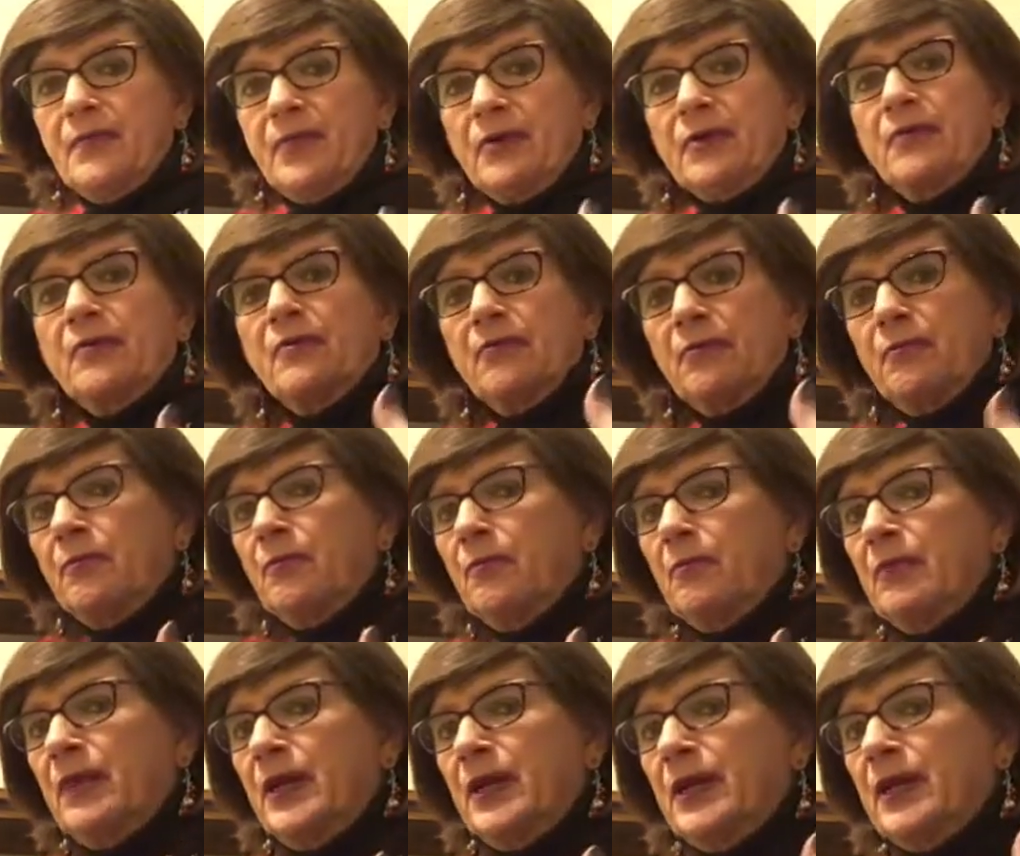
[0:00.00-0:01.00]
There are
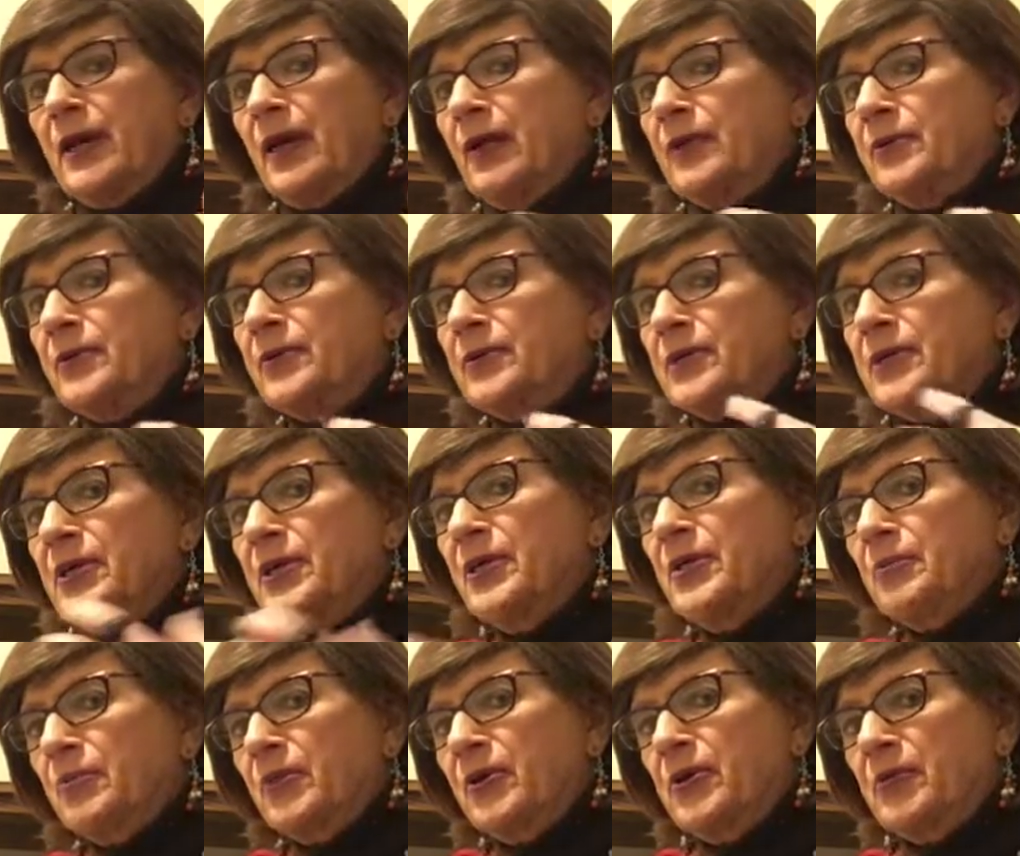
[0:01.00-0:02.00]
many others
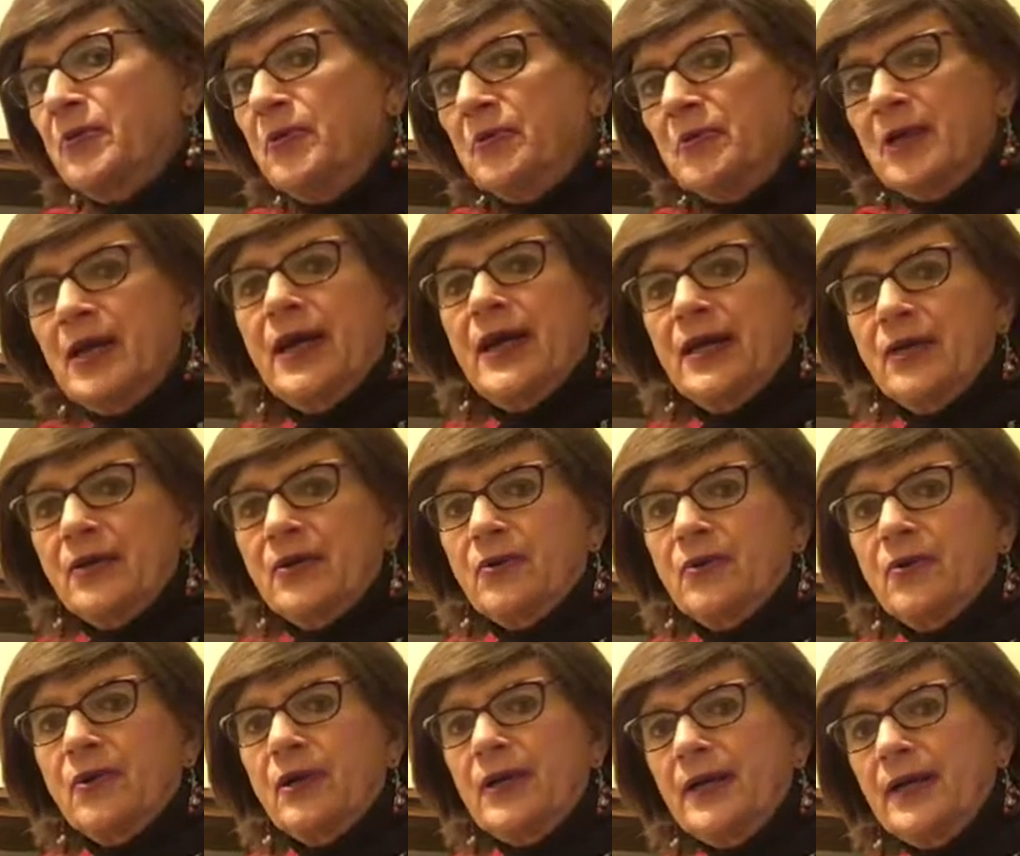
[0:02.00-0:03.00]
in the premium
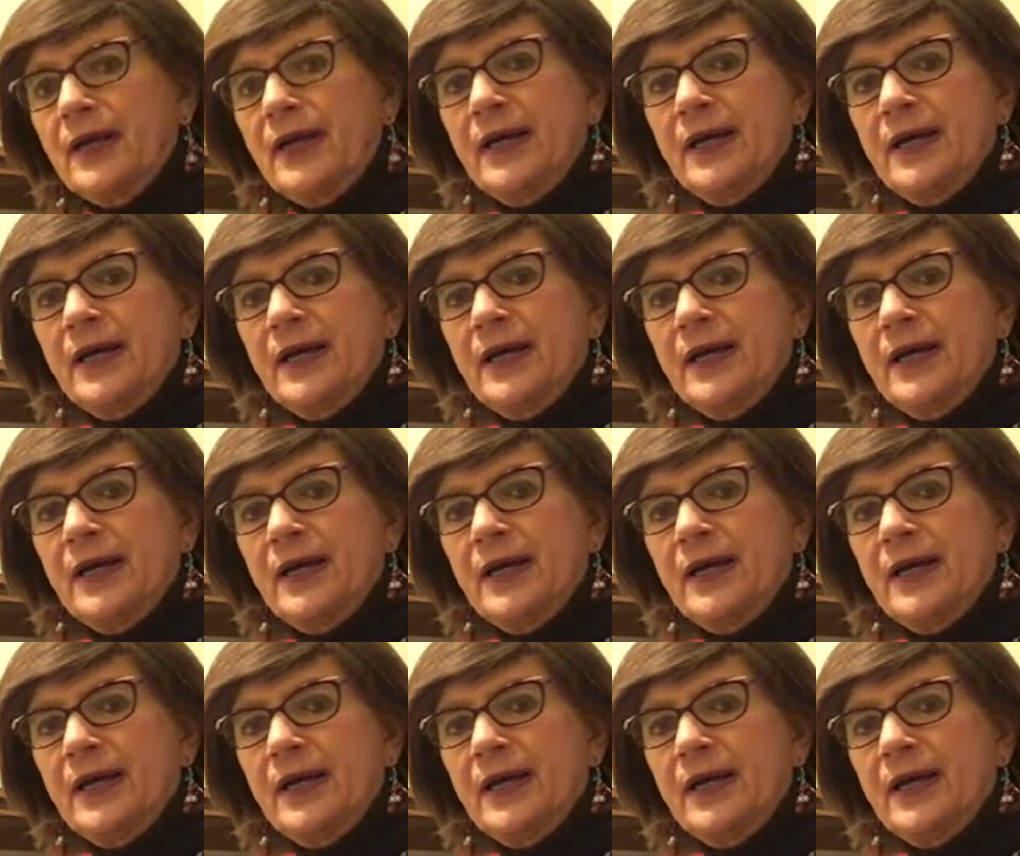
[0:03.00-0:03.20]
category,